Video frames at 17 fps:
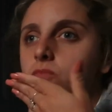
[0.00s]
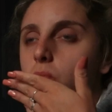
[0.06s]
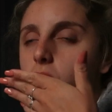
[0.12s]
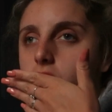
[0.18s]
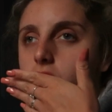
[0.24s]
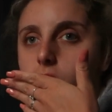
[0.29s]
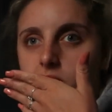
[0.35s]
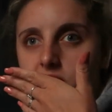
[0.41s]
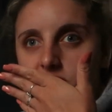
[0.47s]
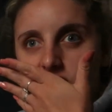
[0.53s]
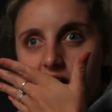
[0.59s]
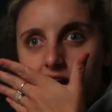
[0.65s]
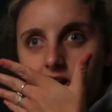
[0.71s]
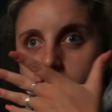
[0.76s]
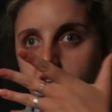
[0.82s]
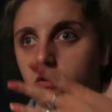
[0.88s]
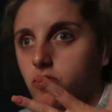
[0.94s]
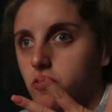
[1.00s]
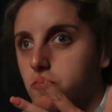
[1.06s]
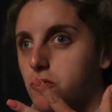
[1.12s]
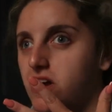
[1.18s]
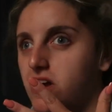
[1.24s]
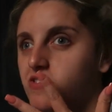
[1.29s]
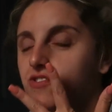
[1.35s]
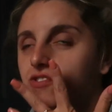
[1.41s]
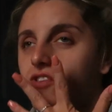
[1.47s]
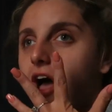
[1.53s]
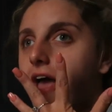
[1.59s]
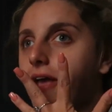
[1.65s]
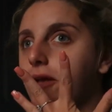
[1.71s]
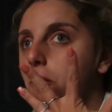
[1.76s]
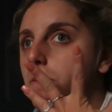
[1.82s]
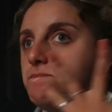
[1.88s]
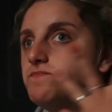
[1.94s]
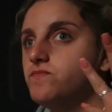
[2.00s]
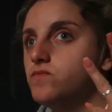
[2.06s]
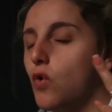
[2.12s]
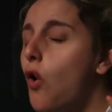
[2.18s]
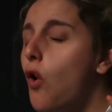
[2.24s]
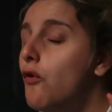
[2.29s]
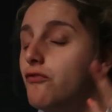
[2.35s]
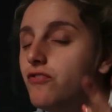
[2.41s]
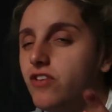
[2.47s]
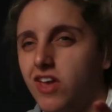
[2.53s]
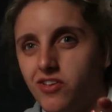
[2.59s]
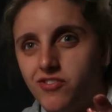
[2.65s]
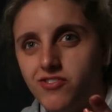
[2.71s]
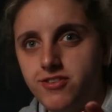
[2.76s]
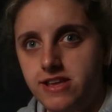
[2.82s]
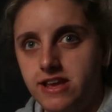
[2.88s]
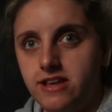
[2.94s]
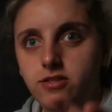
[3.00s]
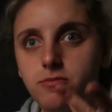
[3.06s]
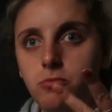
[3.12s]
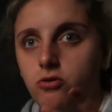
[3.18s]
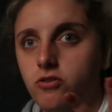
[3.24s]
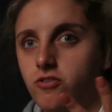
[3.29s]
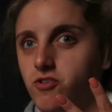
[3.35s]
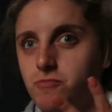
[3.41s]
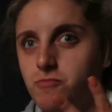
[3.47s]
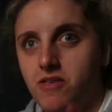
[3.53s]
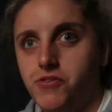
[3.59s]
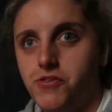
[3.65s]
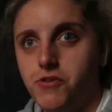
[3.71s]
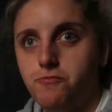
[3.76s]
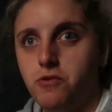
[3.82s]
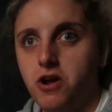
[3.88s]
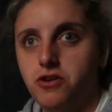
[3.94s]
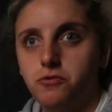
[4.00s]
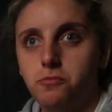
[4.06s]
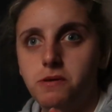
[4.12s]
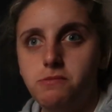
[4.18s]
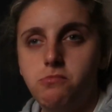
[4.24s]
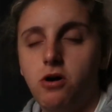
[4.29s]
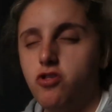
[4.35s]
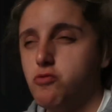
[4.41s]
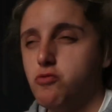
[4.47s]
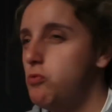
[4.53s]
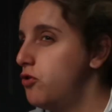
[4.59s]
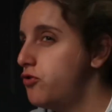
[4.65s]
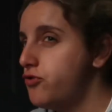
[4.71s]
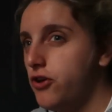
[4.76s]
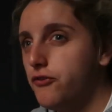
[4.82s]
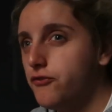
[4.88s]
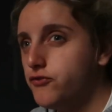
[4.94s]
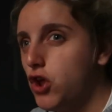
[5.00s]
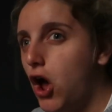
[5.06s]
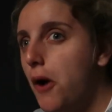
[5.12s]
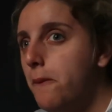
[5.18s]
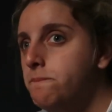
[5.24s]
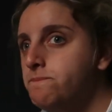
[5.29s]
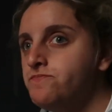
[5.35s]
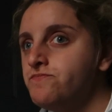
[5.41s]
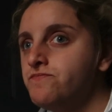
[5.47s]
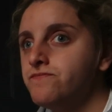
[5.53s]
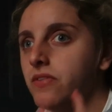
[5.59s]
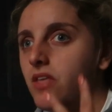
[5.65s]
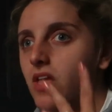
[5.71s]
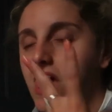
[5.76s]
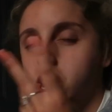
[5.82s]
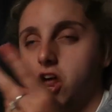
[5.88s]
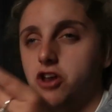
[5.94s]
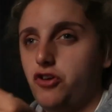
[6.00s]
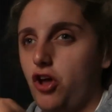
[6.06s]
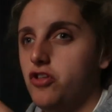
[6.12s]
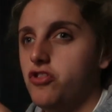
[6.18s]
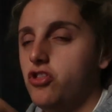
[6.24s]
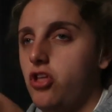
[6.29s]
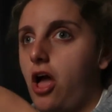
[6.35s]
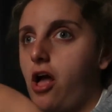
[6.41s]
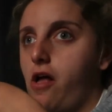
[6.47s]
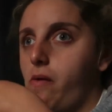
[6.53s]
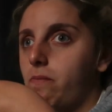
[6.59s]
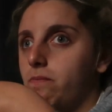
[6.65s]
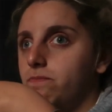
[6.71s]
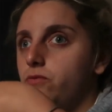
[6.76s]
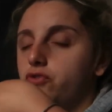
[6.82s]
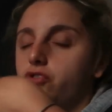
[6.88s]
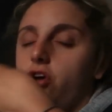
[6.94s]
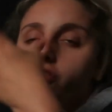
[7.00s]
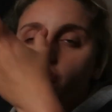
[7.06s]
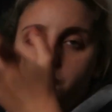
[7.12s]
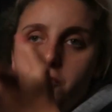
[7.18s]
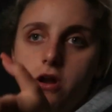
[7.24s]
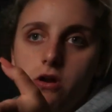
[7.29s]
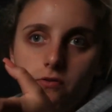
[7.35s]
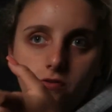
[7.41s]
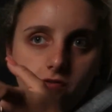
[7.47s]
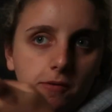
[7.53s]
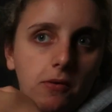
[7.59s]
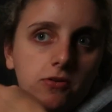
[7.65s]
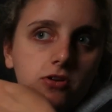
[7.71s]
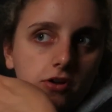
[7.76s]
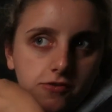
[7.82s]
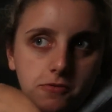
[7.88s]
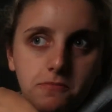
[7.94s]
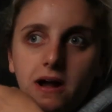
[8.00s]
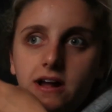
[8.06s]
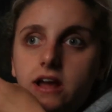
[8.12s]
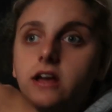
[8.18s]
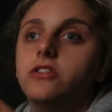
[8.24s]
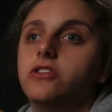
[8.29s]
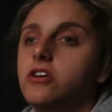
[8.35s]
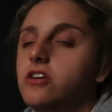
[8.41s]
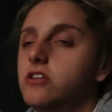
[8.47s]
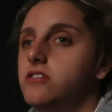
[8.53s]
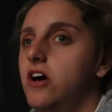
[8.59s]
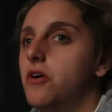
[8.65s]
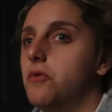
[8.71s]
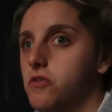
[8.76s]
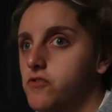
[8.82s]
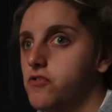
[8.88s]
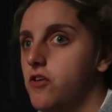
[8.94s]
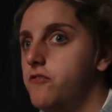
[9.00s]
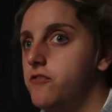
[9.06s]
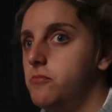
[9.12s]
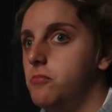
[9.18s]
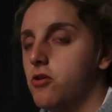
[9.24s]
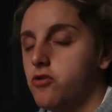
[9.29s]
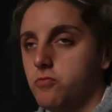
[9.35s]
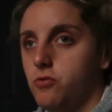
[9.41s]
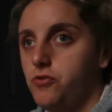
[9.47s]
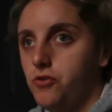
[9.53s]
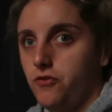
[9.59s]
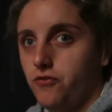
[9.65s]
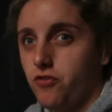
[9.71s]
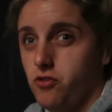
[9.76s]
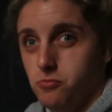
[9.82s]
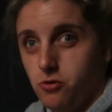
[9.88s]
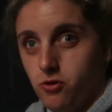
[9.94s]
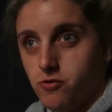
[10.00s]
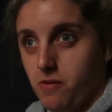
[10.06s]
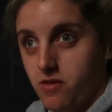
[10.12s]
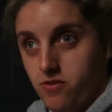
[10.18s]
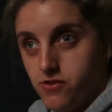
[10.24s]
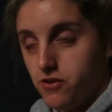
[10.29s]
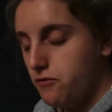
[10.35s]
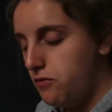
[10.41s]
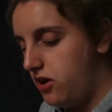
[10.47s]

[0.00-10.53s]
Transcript: when I was there looking at the breads, like obviously the more expensive bread would be much more softer. And I touched that, not touched the bread obviously, but touched the packet, and you can tell it's definitely much more softer than the more expensive